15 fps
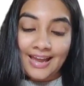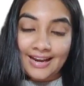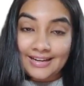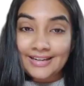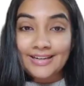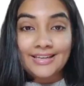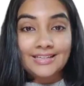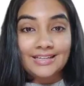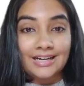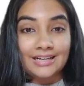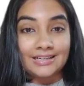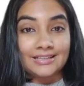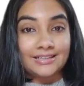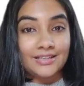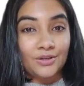ND
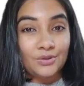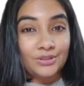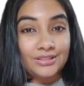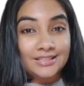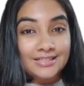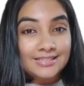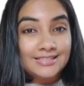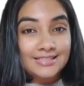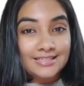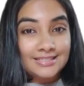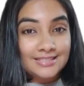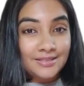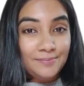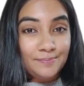yag. Now this is the